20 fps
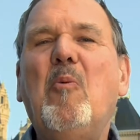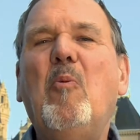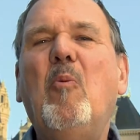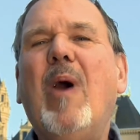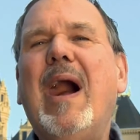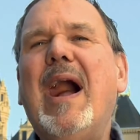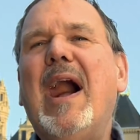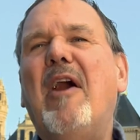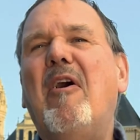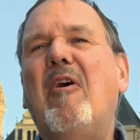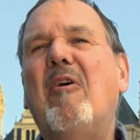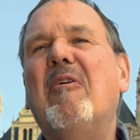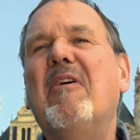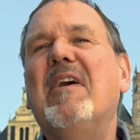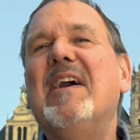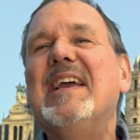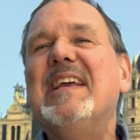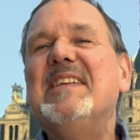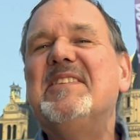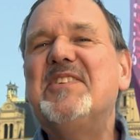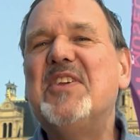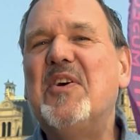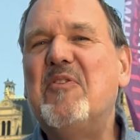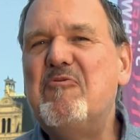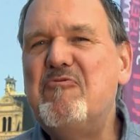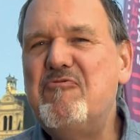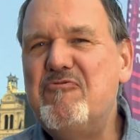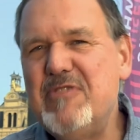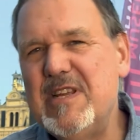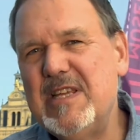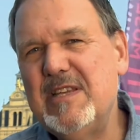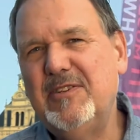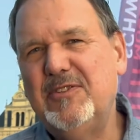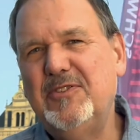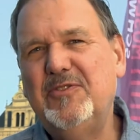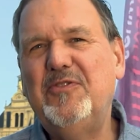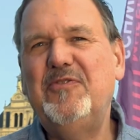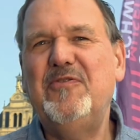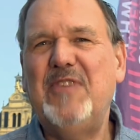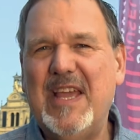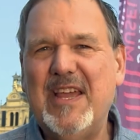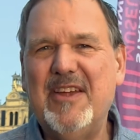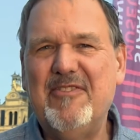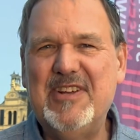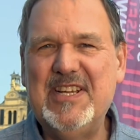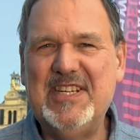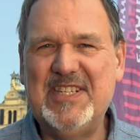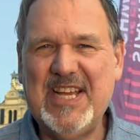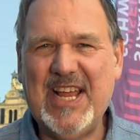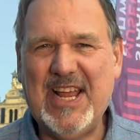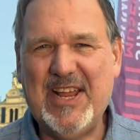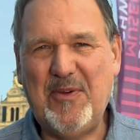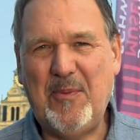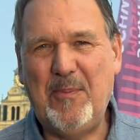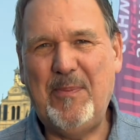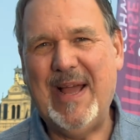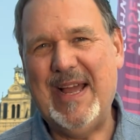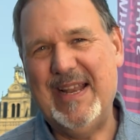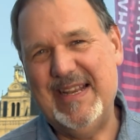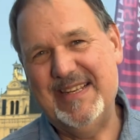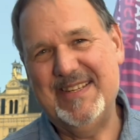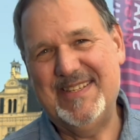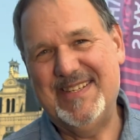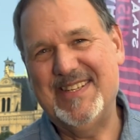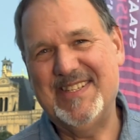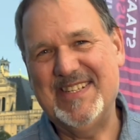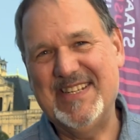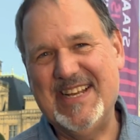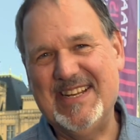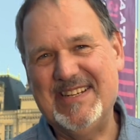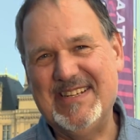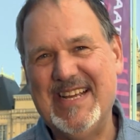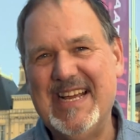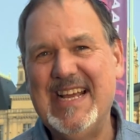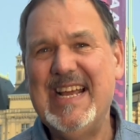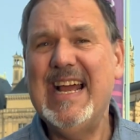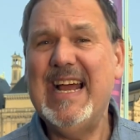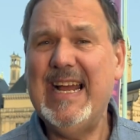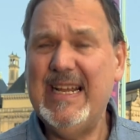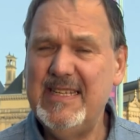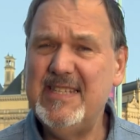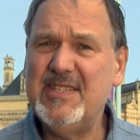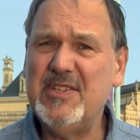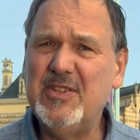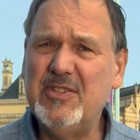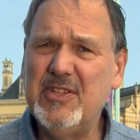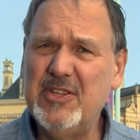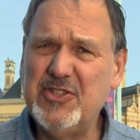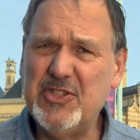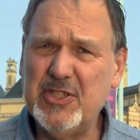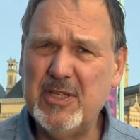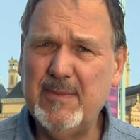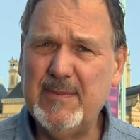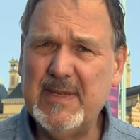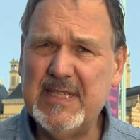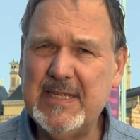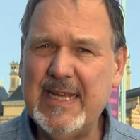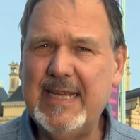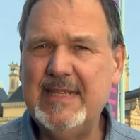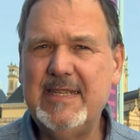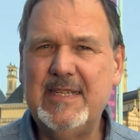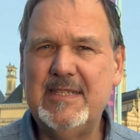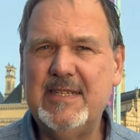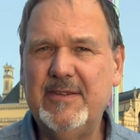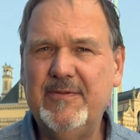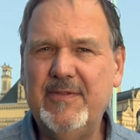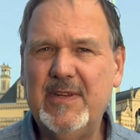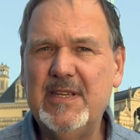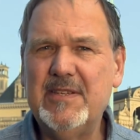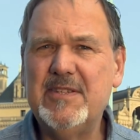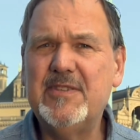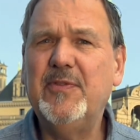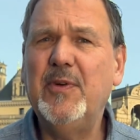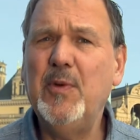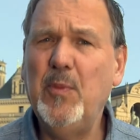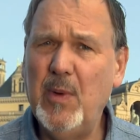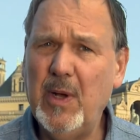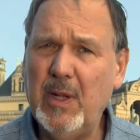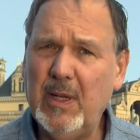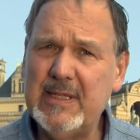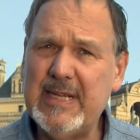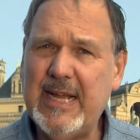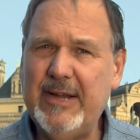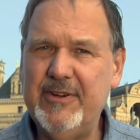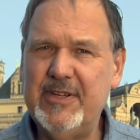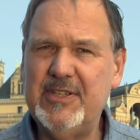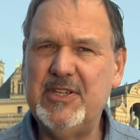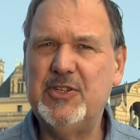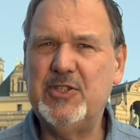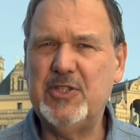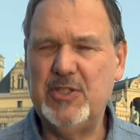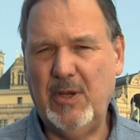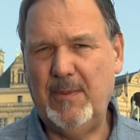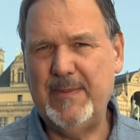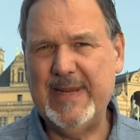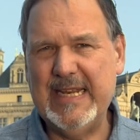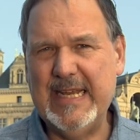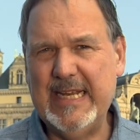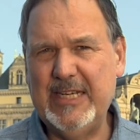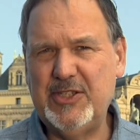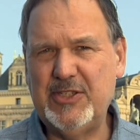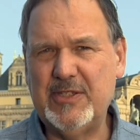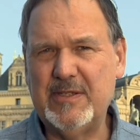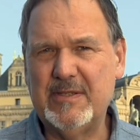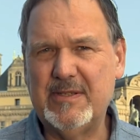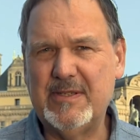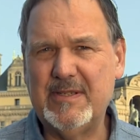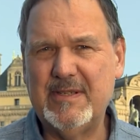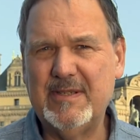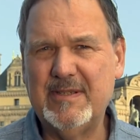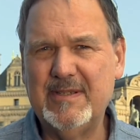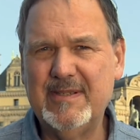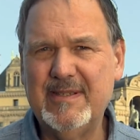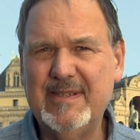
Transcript: Wow, it's a real fairy tale palace, isn't it? And it's on the German tentative list for World Heritage nominations.